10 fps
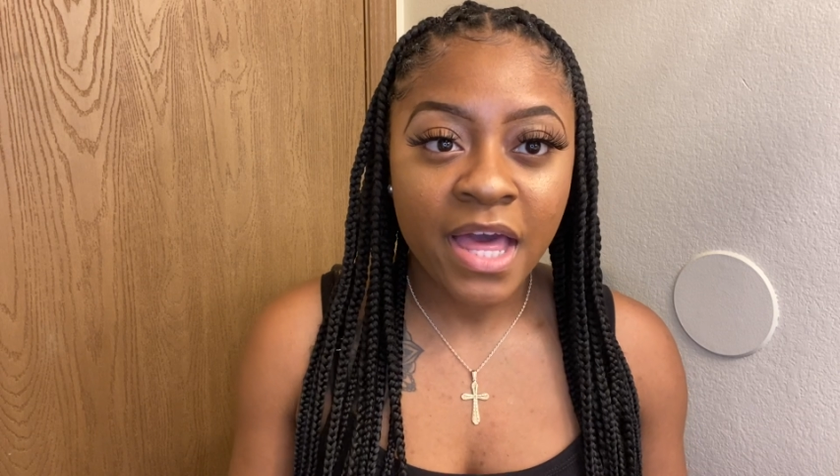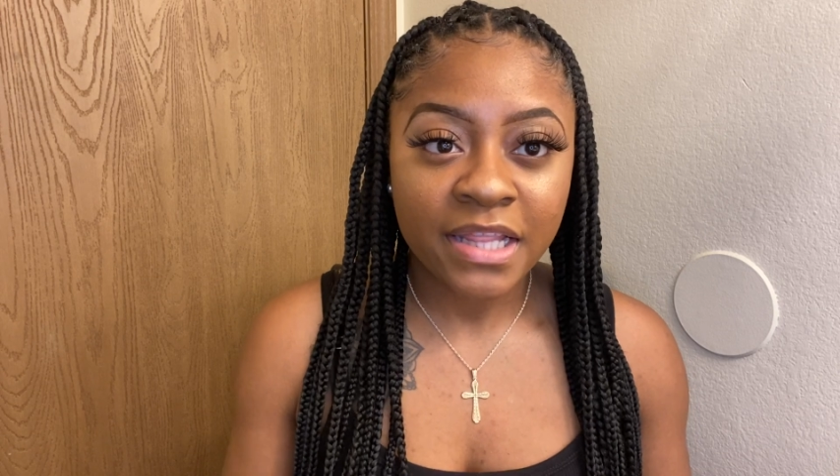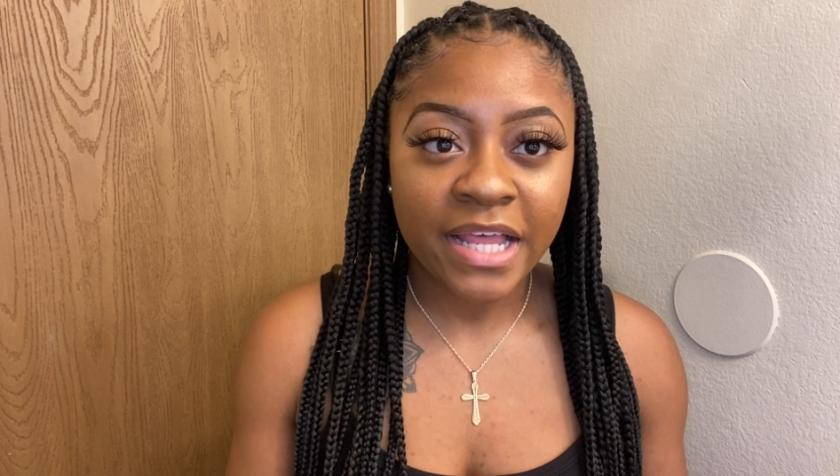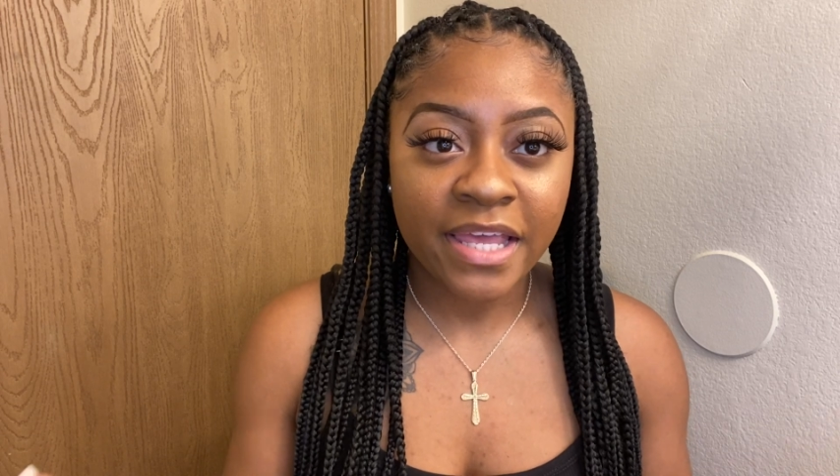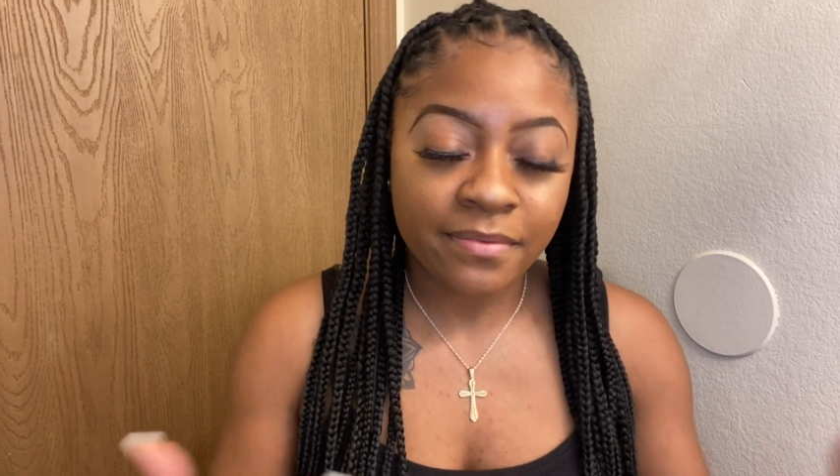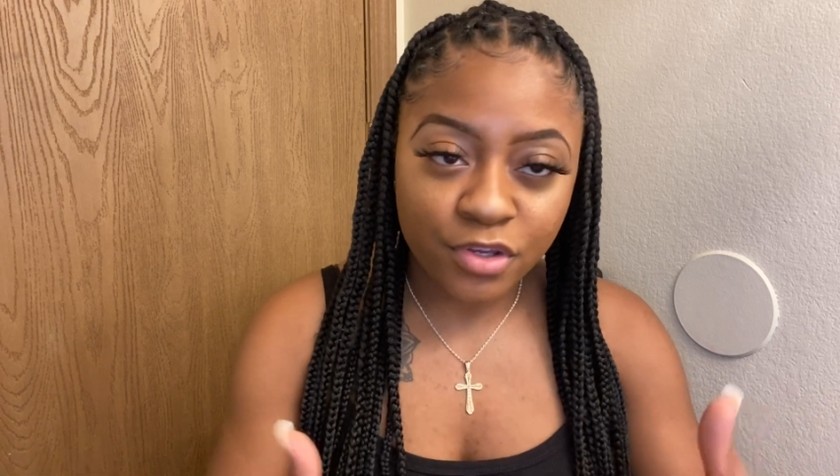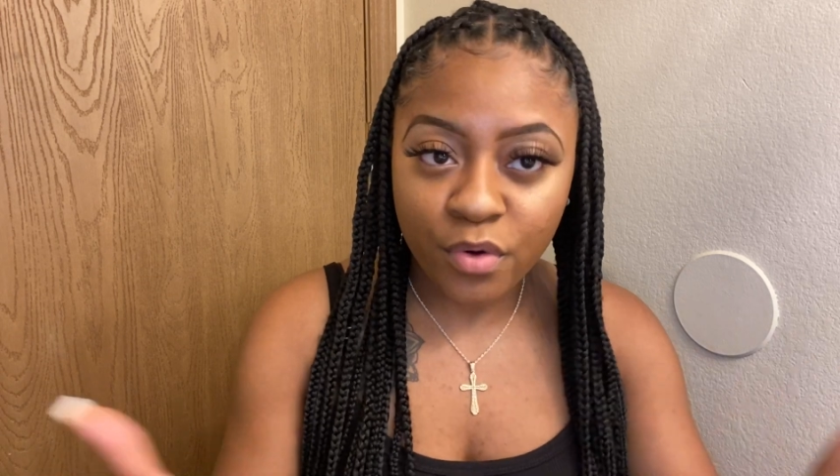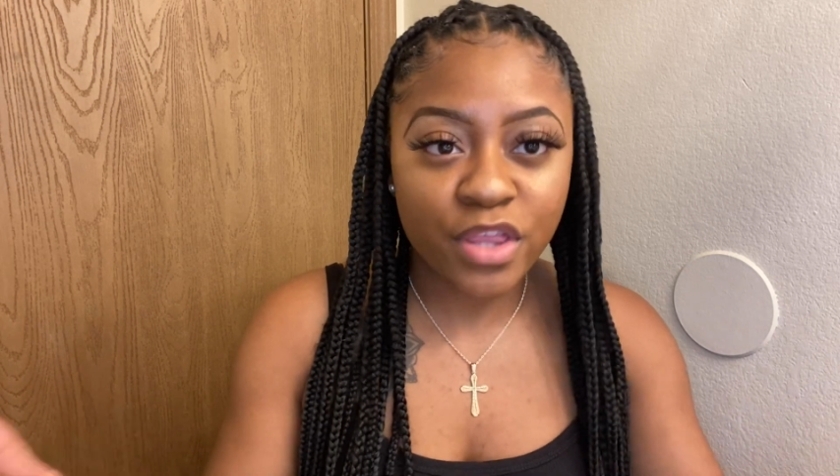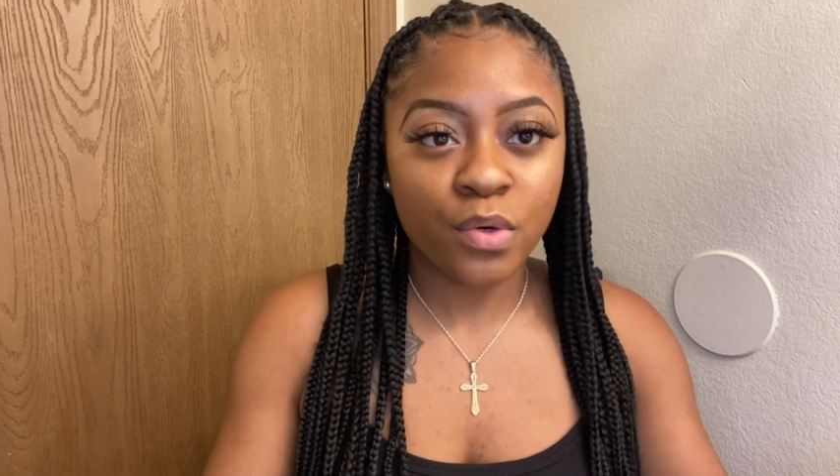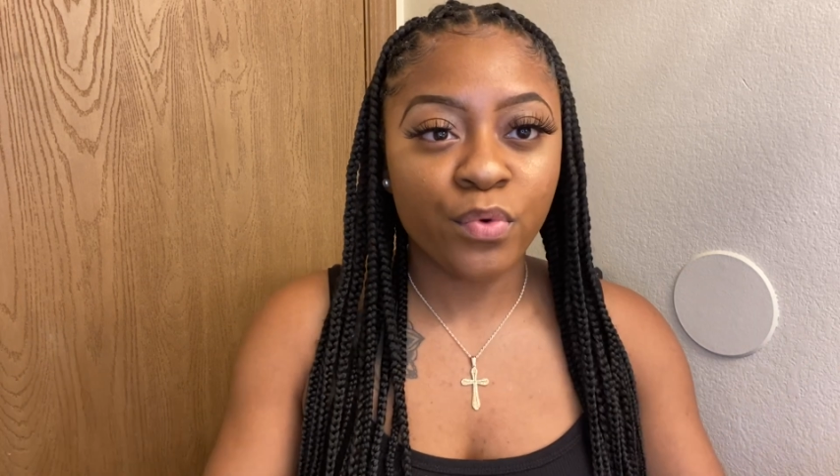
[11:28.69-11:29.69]
like, you know,
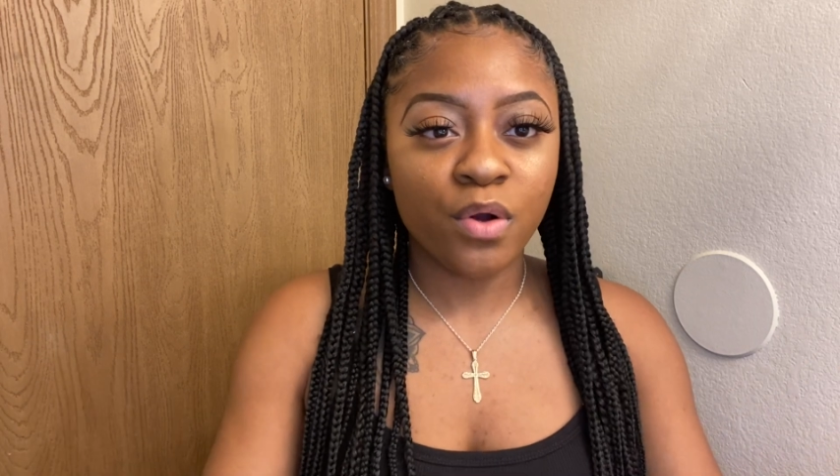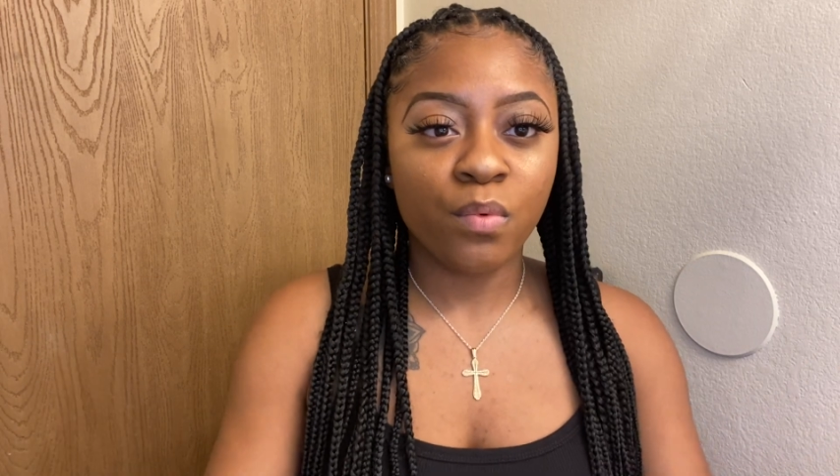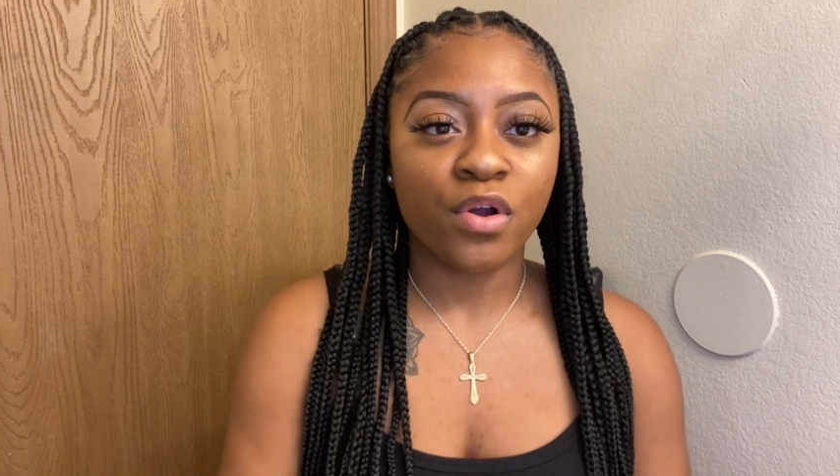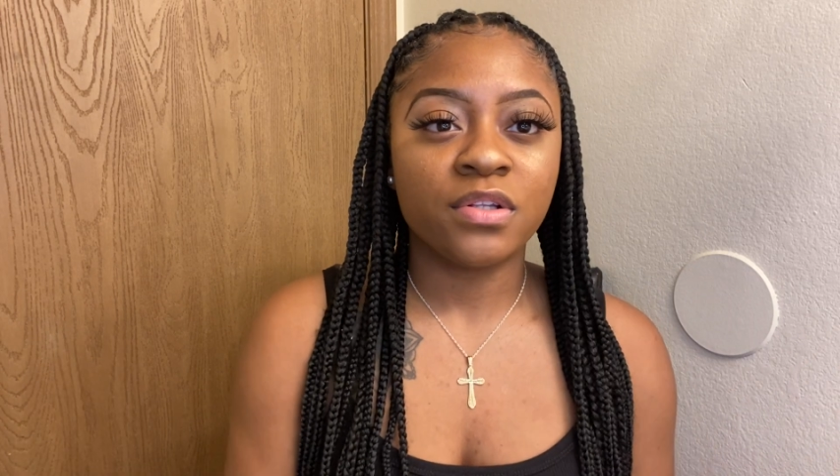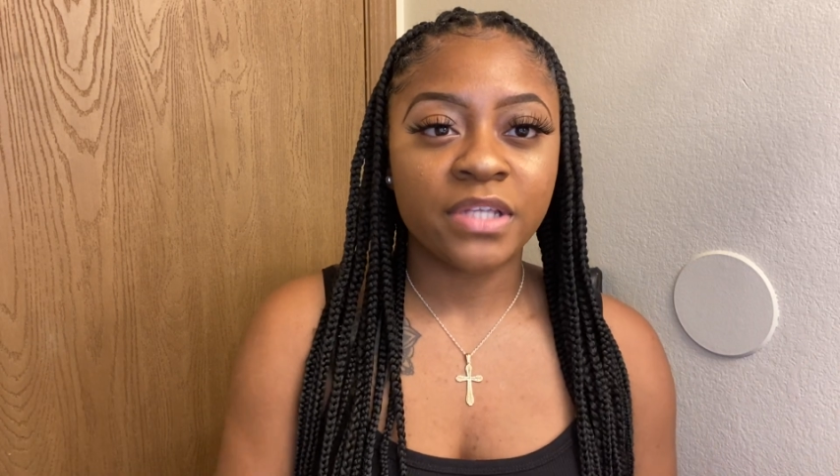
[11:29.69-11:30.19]
in the real world,